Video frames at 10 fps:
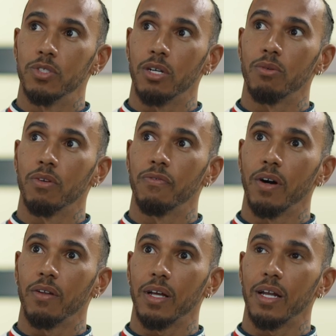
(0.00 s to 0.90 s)
generally
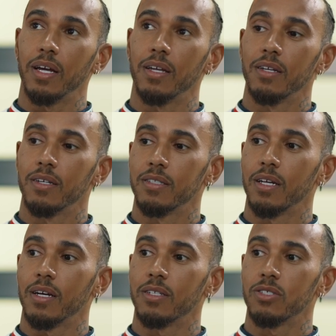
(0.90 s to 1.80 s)
felt that
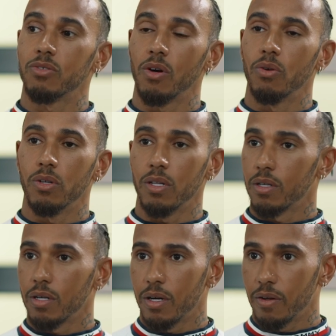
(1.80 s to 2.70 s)
I struggled
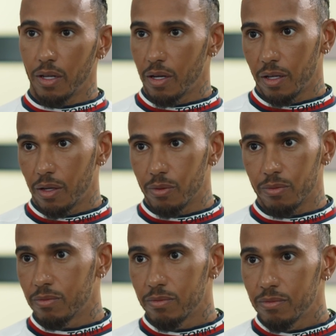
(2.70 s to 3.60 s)

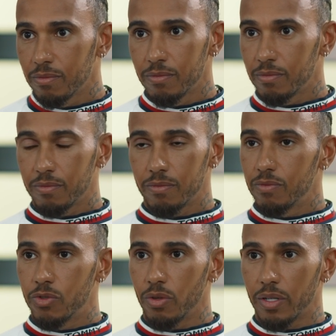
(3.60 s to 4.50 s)
alone
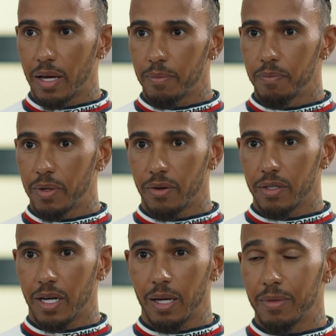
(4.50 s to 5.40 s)
during that period of
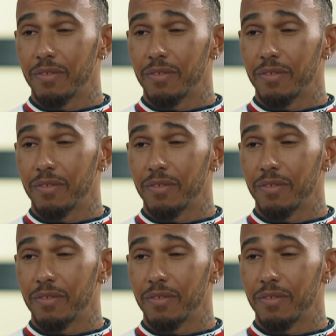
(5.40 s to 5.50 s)
time.